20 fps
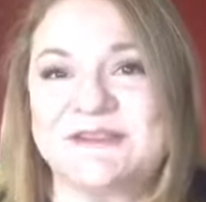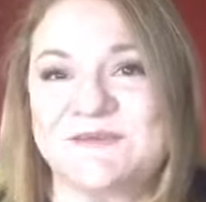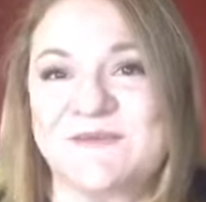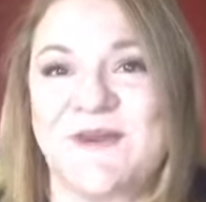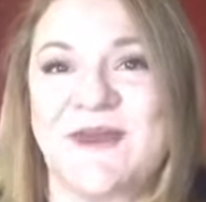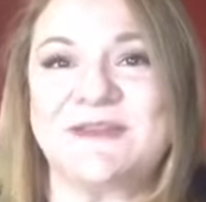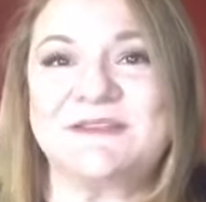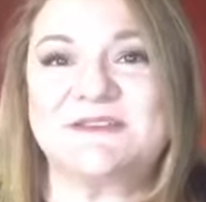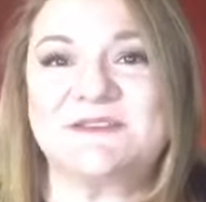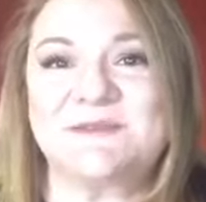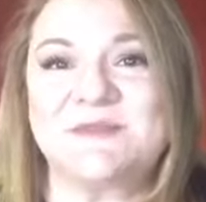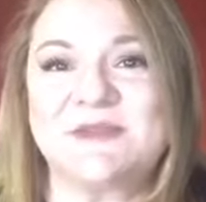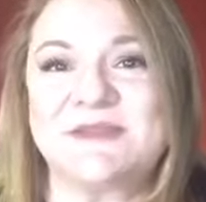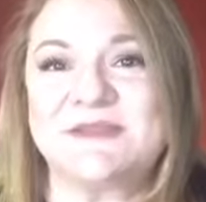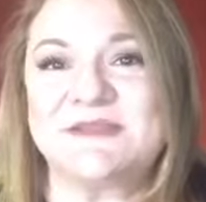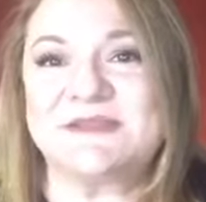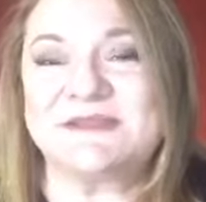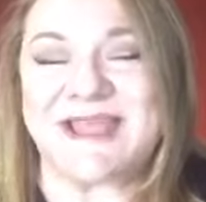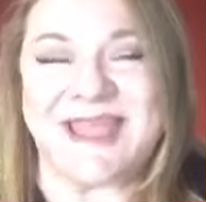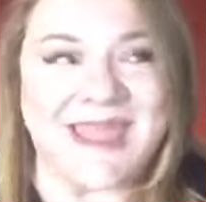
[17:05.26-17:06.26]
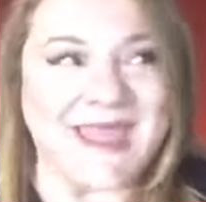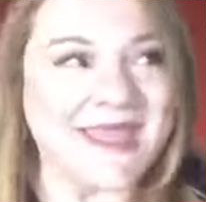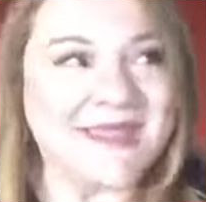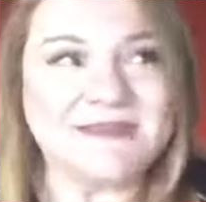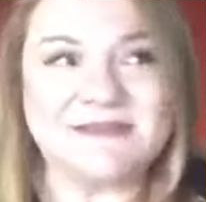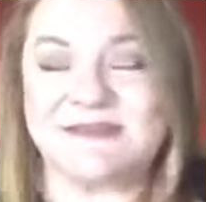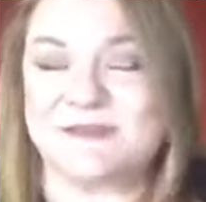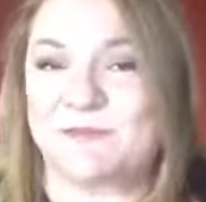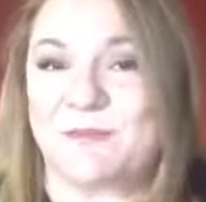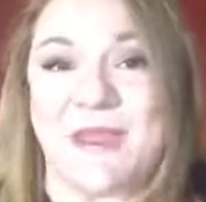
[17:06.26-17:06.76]
vitamins,
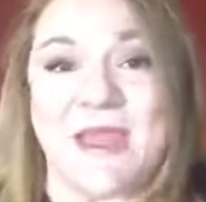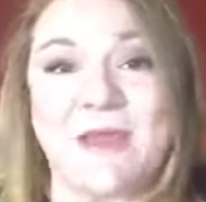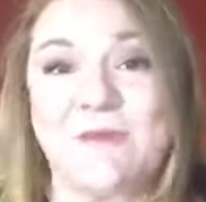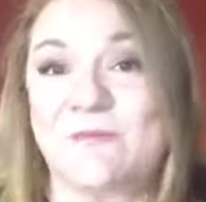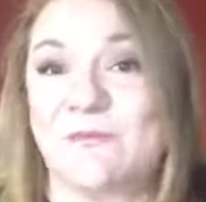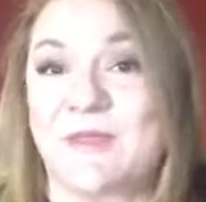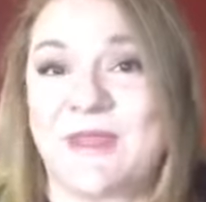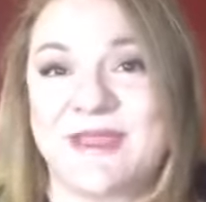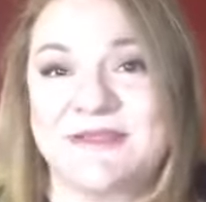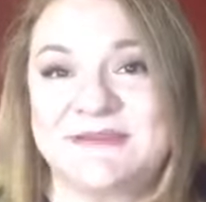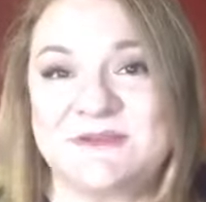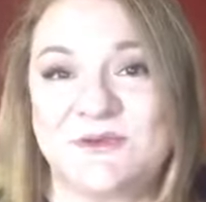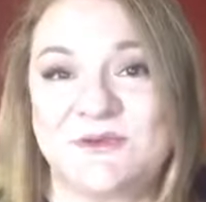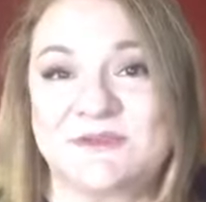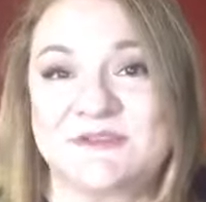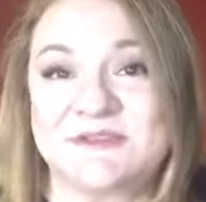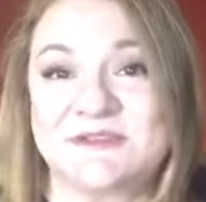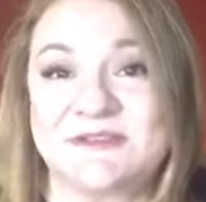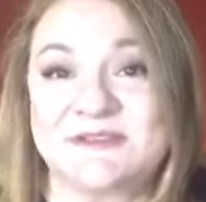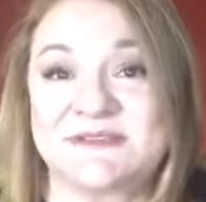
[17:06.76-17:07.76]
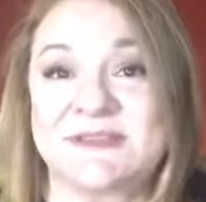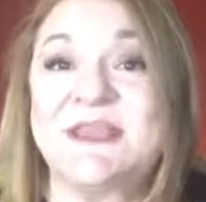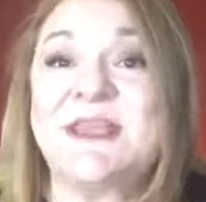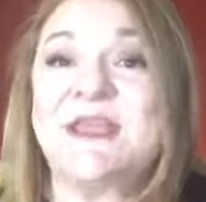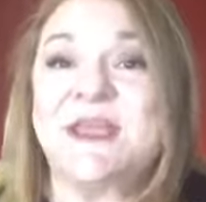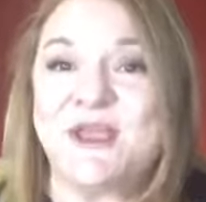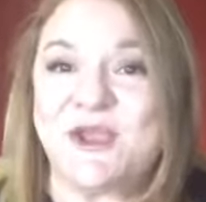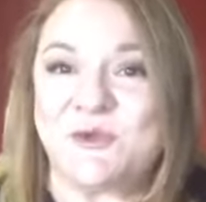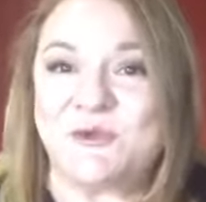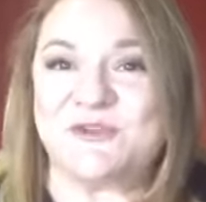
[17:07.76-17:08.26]
powerful antioxidants,
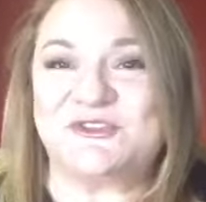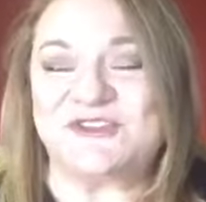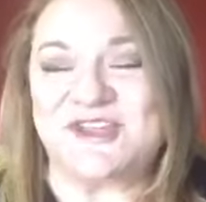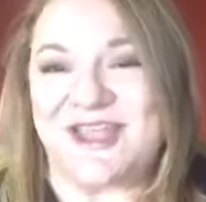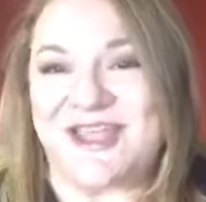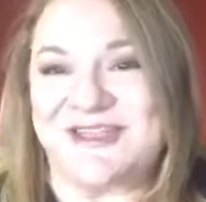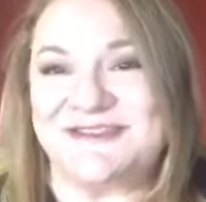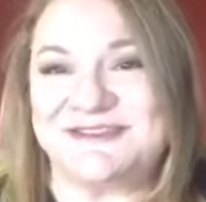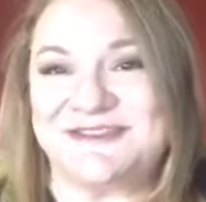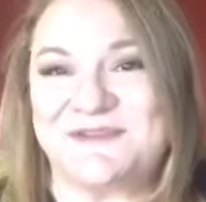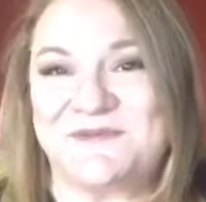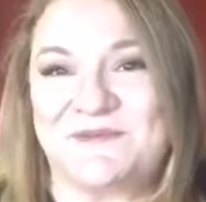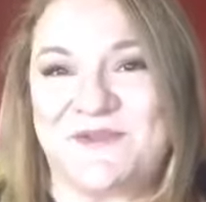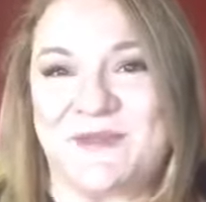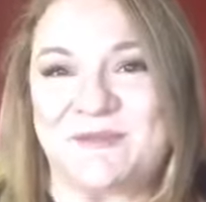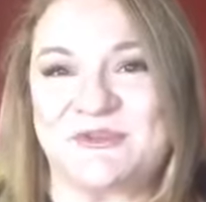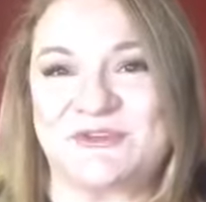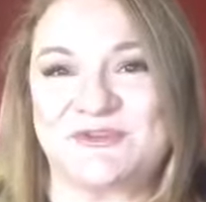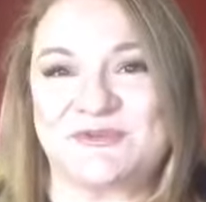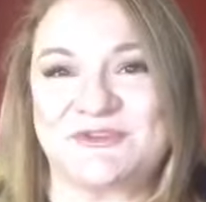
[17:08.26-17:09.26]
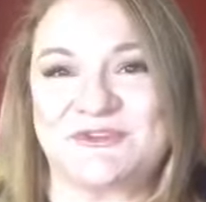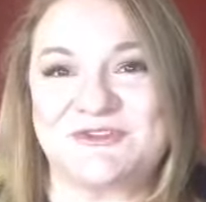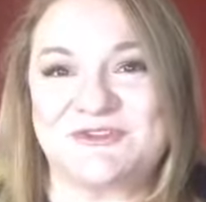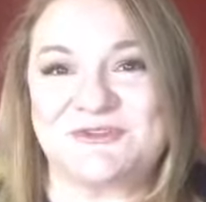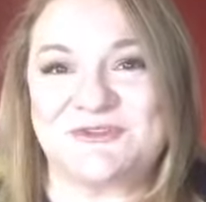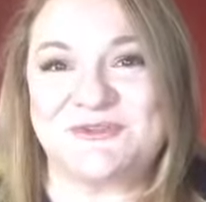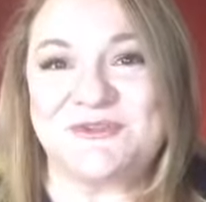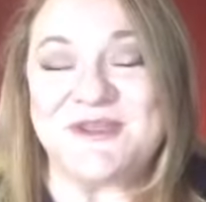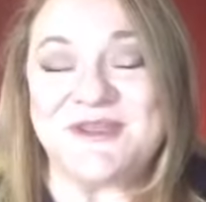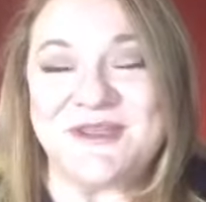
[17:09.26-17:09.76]
which are anti-inflammatory
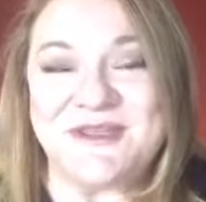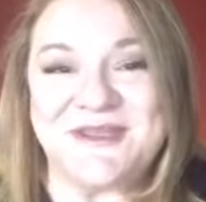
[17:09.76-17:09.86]
too.